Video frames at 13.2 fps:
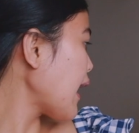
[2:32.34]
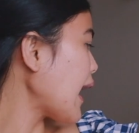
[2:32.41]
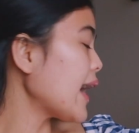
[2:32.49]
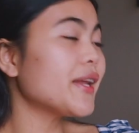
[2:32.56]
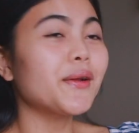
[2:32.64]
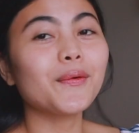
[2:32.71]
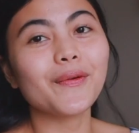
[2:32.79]

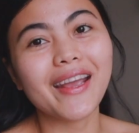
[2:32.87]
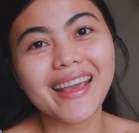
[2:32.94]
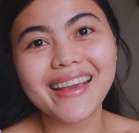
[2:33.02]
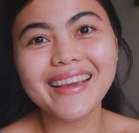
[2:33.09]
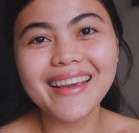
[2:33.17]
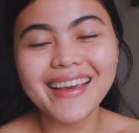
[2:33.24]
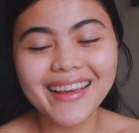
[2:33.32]
Heidi
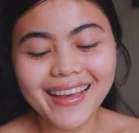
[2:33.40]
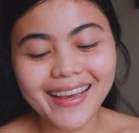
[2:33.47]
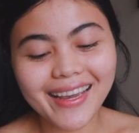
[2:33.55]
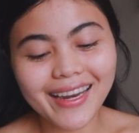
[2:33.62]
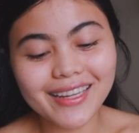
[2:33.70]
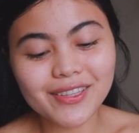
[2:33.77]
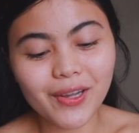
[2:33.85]
Ring,
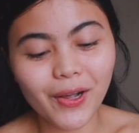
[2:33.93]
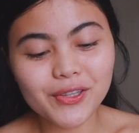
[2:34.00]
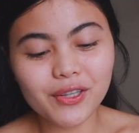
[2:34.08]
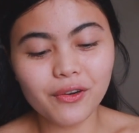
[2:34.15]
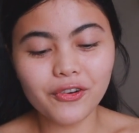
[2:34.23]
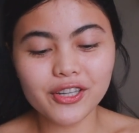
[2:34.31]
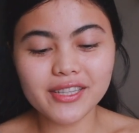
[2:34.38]
and it's
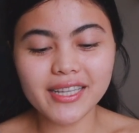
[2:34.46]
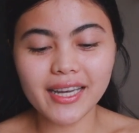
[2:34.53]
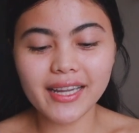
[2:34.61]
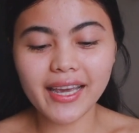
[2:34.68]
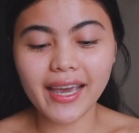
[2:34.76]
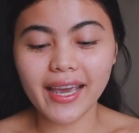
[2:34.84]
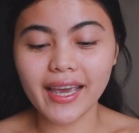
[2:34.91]
also
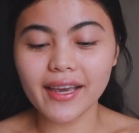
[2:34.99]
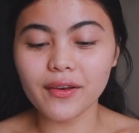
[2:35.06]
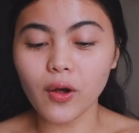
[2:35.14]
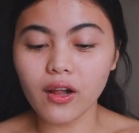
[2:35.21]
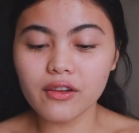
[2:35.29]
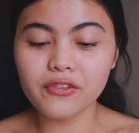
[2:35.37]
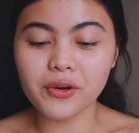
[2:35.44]
14K
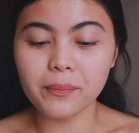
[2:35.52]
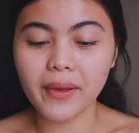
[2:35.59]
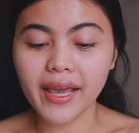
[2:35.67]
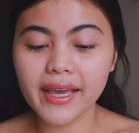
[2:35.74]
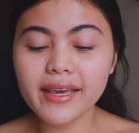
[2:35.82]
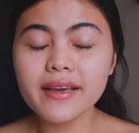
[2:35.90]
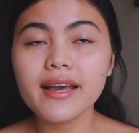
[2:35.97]
gold
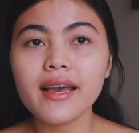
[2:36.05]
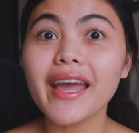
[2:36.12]
vermeil.